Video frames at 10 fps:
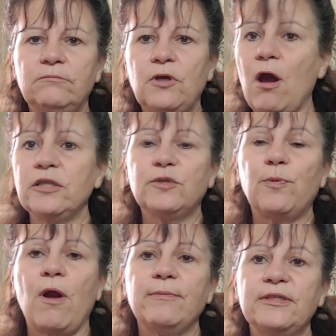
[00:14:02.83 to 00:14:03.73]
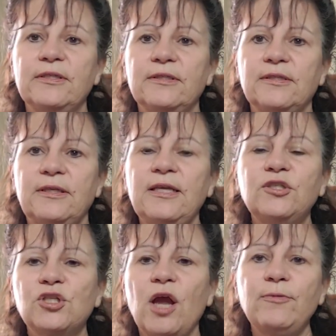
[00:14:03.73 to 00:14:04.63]
God's promises. And
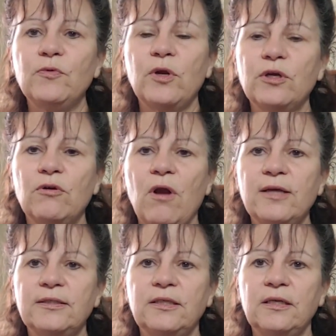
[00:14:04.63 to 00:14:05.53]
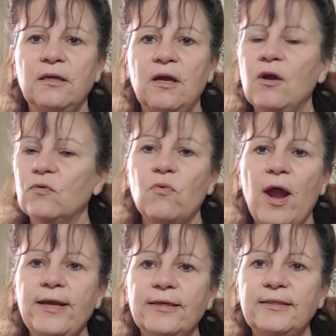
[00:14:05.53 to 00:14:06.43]
each time you run across it,
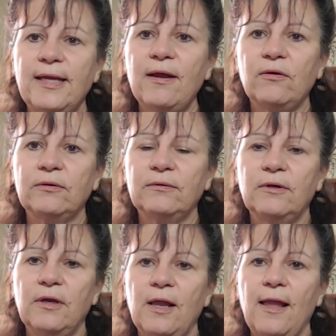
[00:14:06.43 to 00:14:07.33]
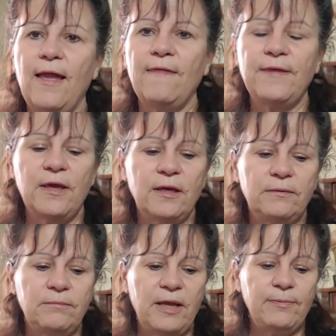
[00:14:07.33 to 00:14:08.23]
write it down. And then
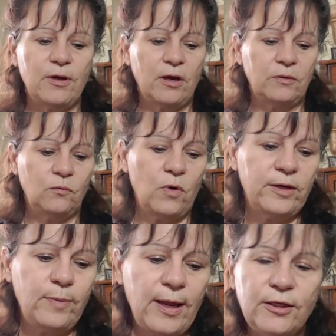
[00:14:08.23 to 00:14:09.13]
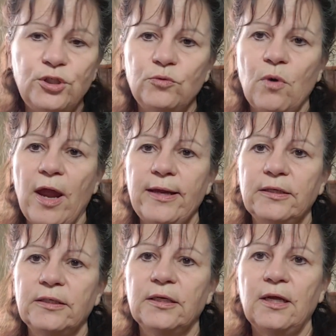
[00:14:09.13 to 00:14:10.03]
maybe on one page, you
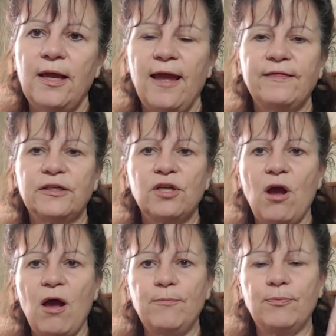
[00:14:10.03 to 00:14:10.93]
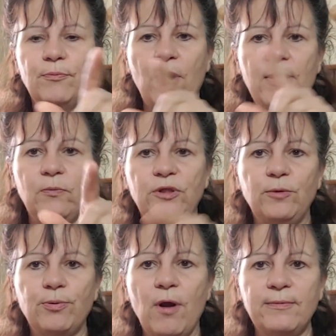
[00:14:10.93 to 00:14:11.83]
write at the top, write what the
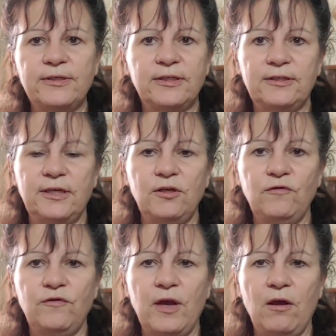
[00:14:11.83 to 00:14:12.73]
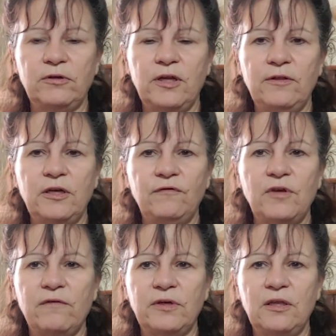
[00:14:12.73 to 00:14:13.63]
promises that you found. And then if you
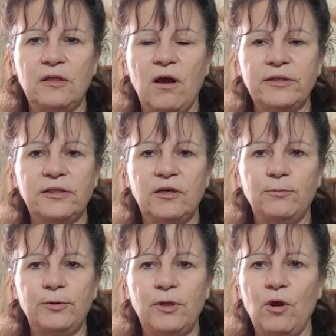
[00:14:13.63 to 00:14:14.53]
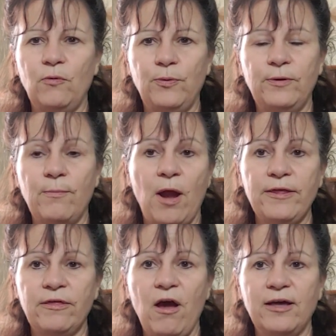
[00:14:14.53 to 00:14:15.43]
have any thoughts on it below, put my
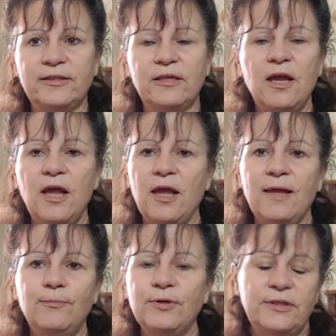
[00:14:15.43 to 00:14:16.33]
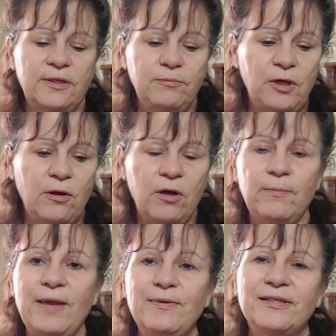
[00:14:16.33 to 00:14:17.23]
thoughts and put something on,
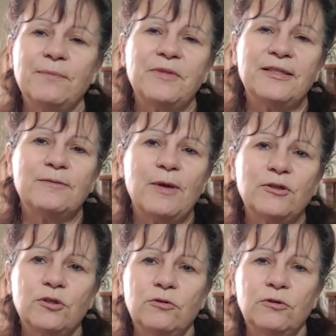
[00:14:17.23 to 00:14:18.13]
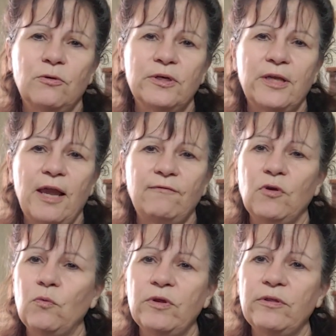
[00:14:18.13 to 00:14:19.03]
maybe something special the Lord gave you
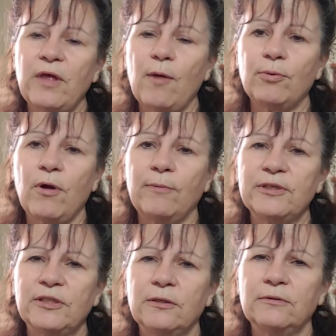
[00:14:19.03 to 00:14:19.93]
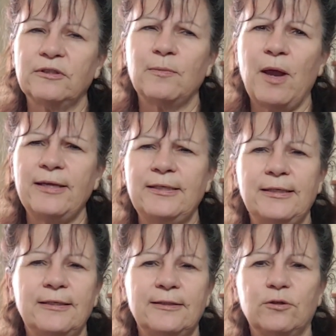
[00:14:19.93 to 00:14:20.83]
with that promise, of some
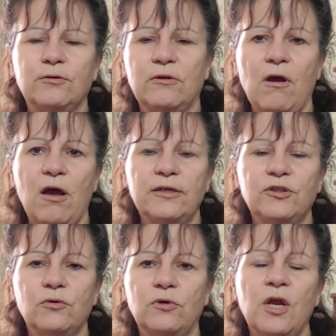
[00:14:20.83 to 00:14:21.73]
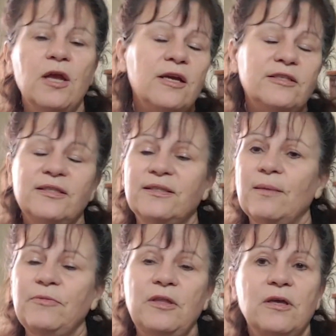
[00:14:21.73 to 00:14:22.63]
ideas or thoughts or just
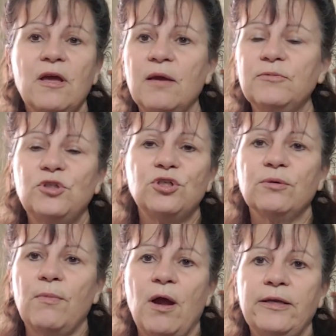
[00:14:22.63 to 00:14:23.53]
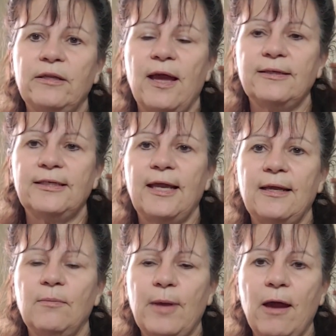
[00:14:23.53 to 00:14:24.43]
something that comes to your mind that day
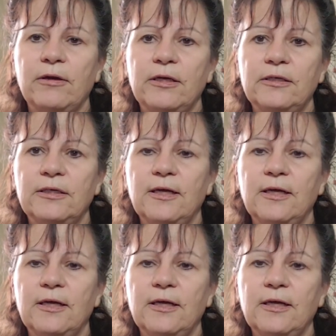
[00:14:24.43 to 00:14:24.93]
about it.